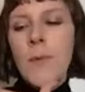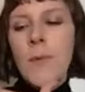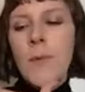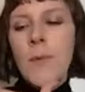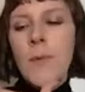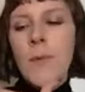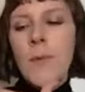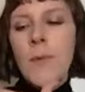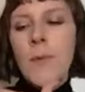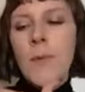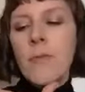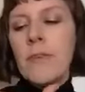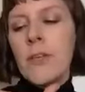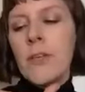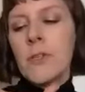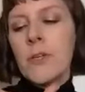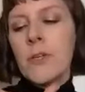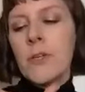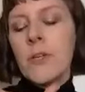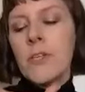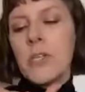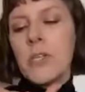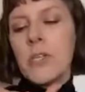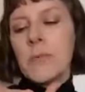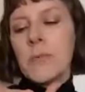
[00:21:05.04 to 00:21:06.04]
a
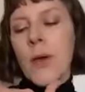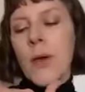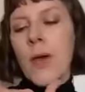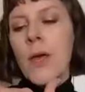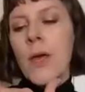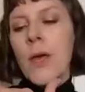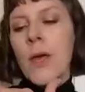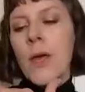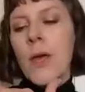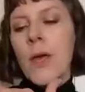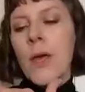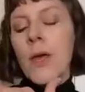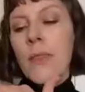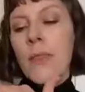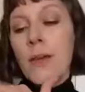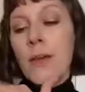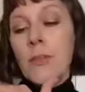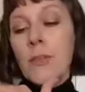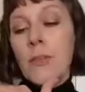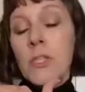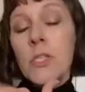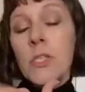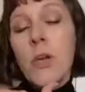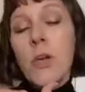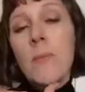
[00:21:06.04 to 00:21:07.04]
reflexologist, but there
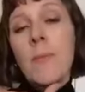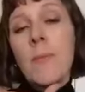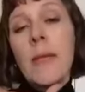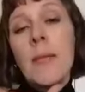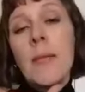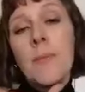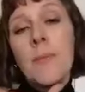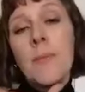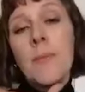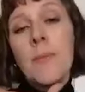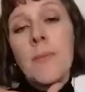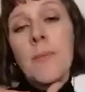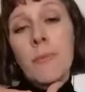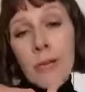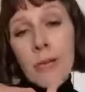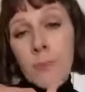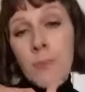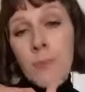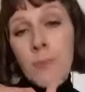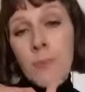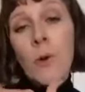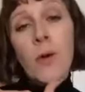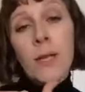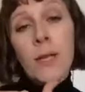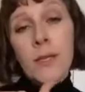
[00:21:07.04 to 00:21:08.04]
are so many
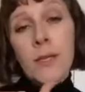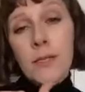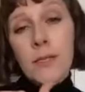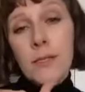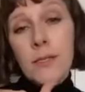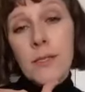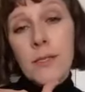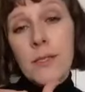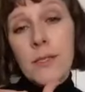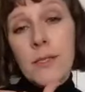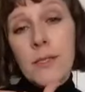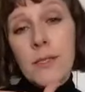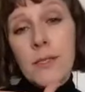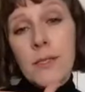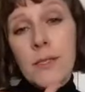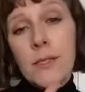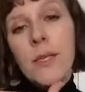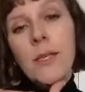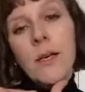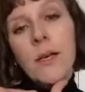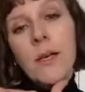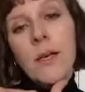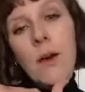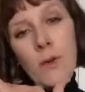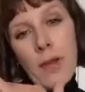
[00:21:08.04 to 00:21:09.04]
pressure points
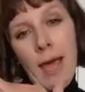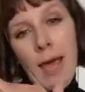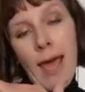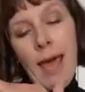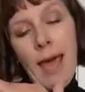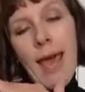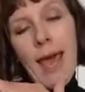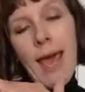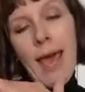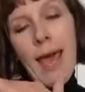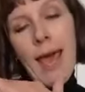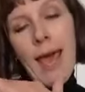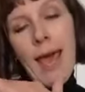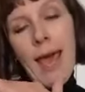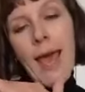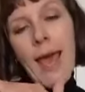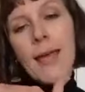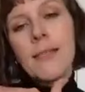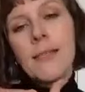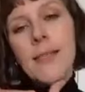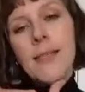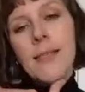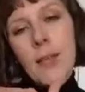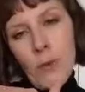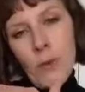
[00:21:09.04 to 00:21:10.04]
on our
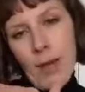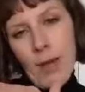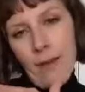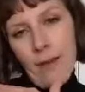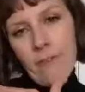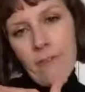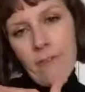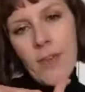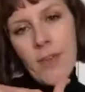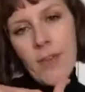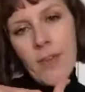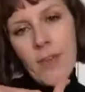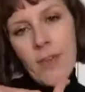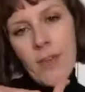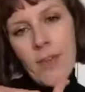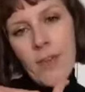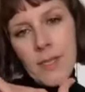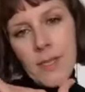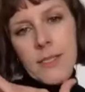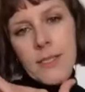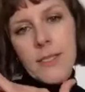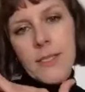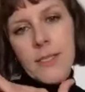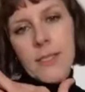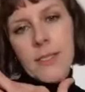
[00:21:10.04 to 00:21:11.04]
hands and on our
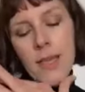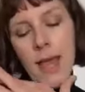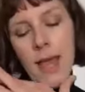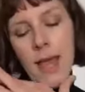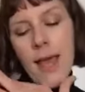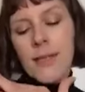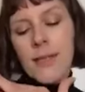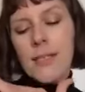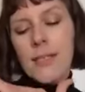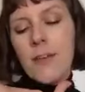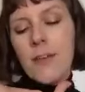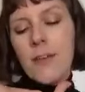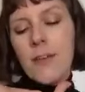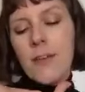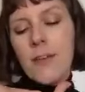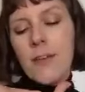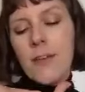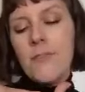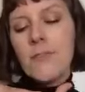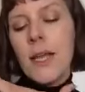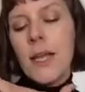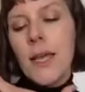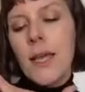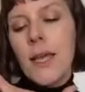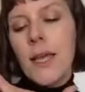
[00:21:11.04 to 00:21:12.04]
feet. Yeah,
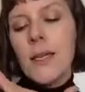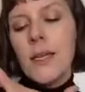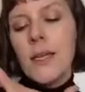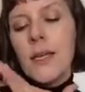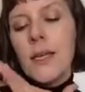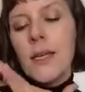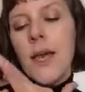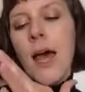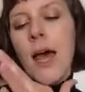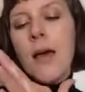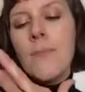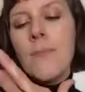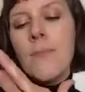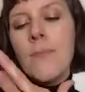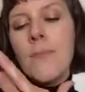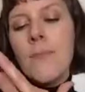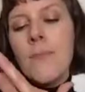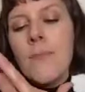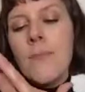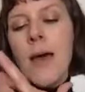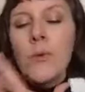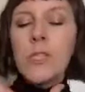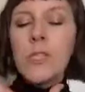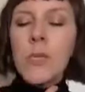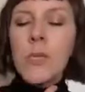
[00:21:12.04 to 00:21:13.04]
definitely.
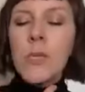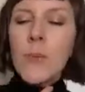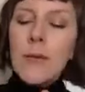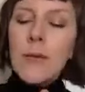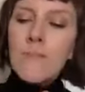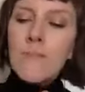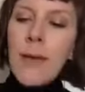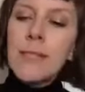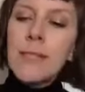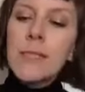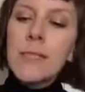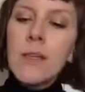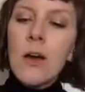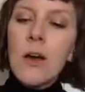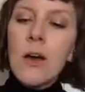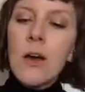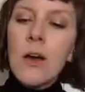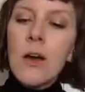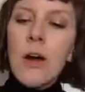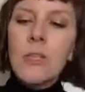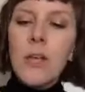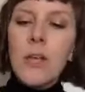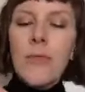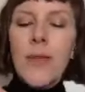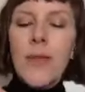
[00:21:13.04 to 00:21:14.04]
And also with a
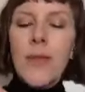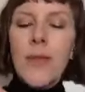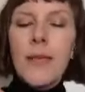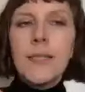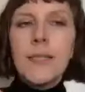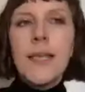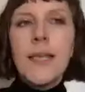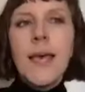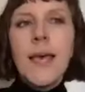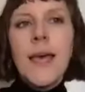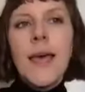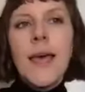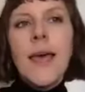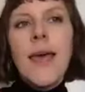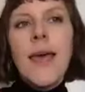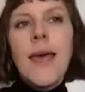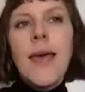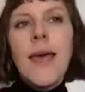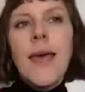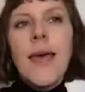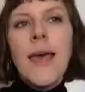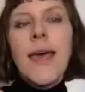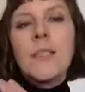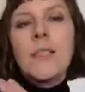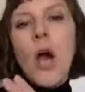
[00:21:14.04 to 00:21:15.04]
massage, like
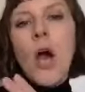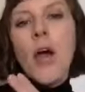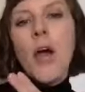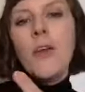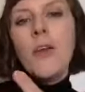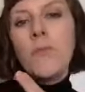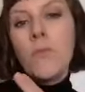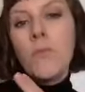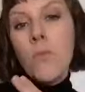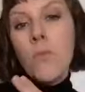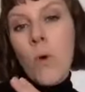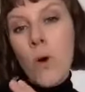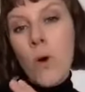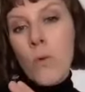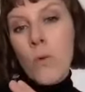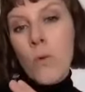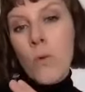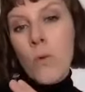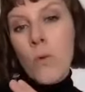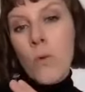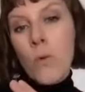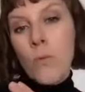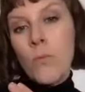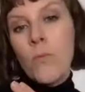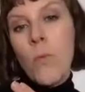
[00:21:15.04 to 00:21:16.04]
it's kind of
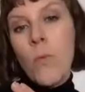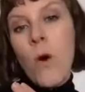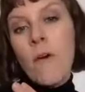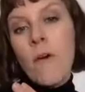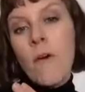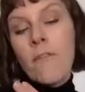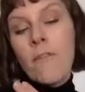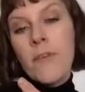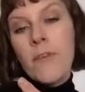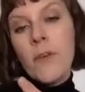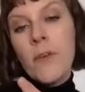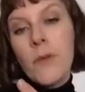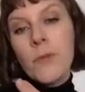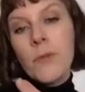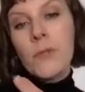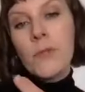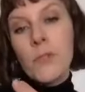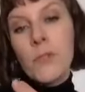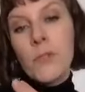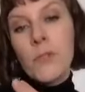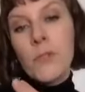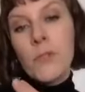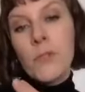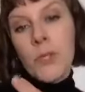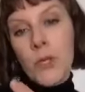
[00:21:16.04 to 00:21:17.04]
what
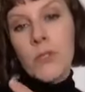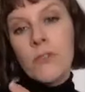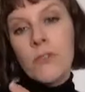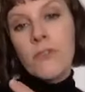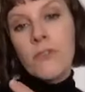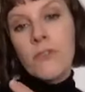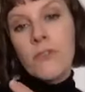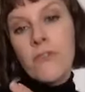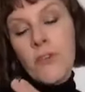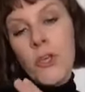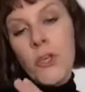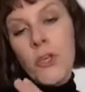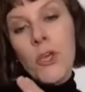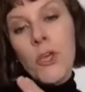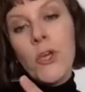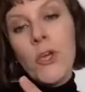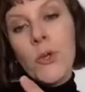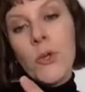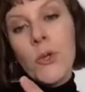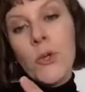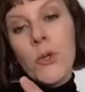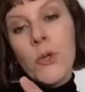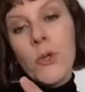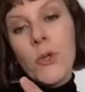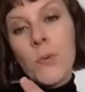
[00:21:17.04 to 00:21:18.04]
feels good for
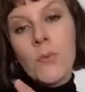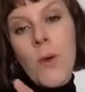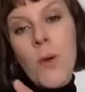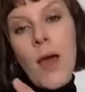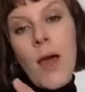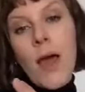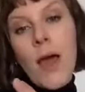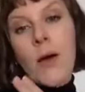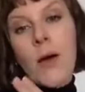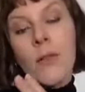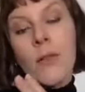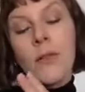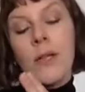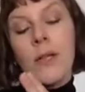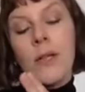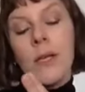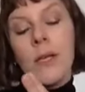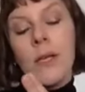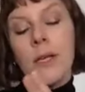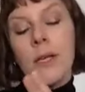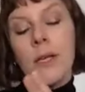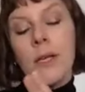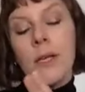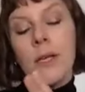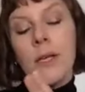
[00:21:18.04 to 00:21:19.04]
you as well.
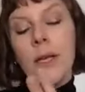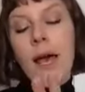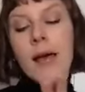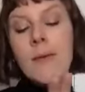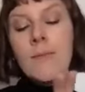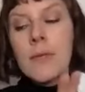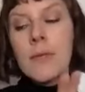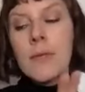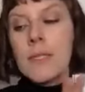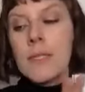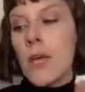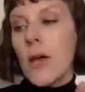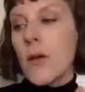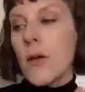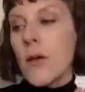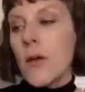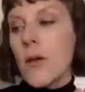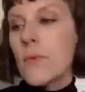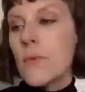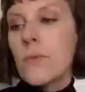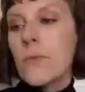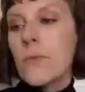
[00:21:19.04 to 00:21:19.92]
So